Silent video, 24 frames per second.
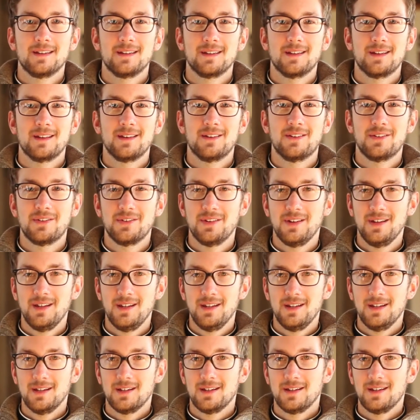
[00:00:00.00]
can
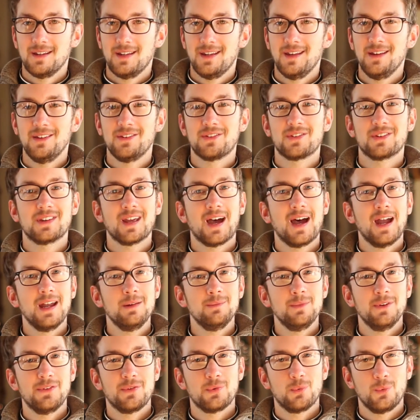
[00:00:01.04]
see his
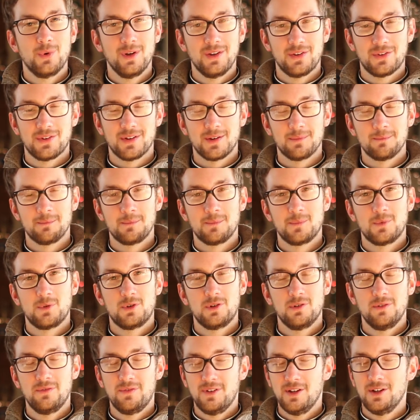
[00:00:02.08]
timeless wisdom
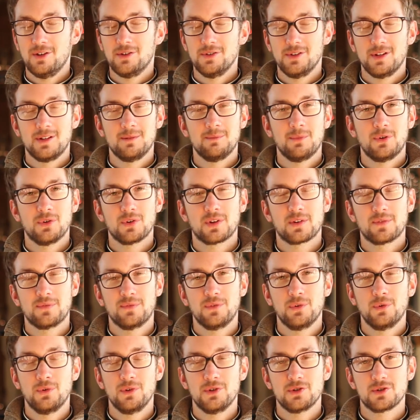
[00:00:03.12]
revealed in the most
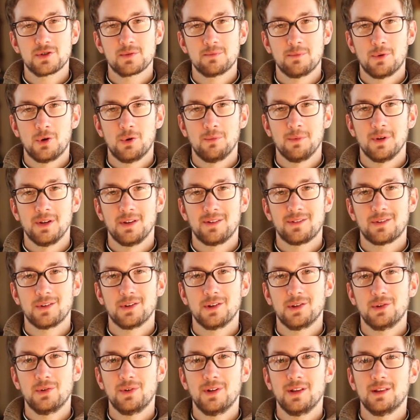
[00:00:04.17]
foolish moments,
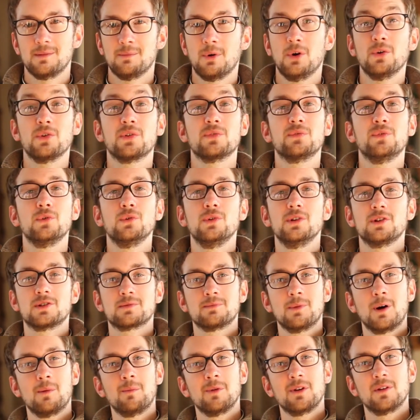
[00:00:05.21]
including the most foolish
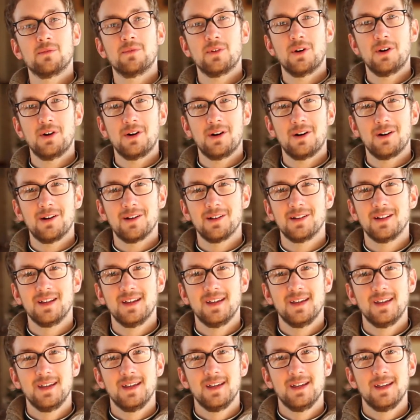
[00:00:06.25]
moment of all,
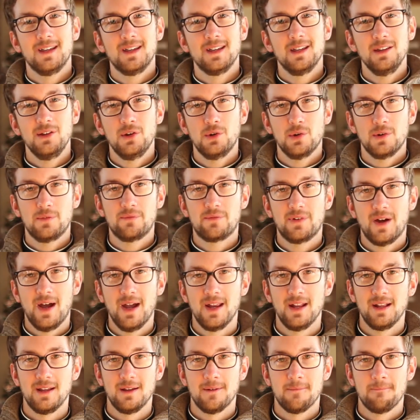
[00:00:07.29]
Good
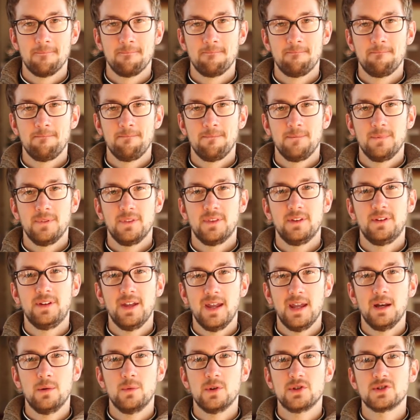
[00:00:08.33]
Friday, the
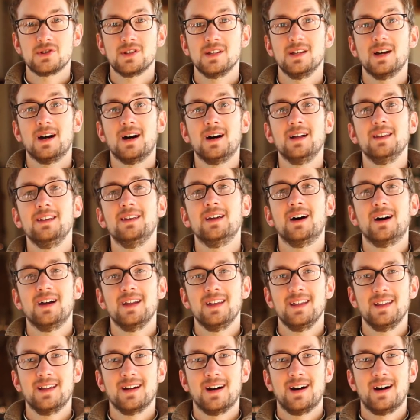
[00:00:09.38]
day in which the
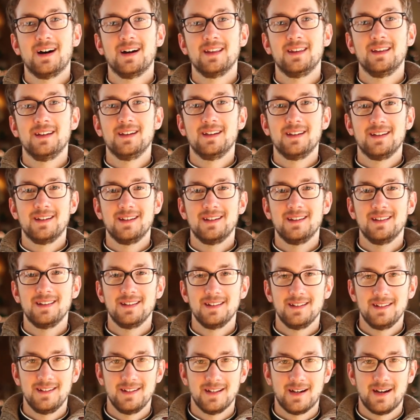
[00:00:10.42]
undying God
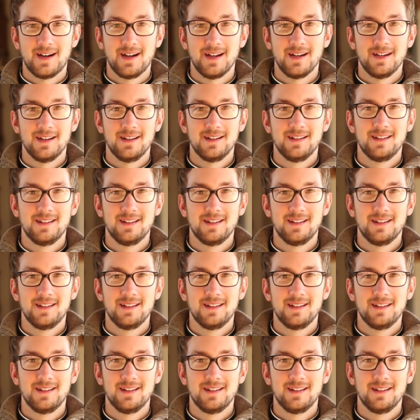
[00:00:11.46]
died.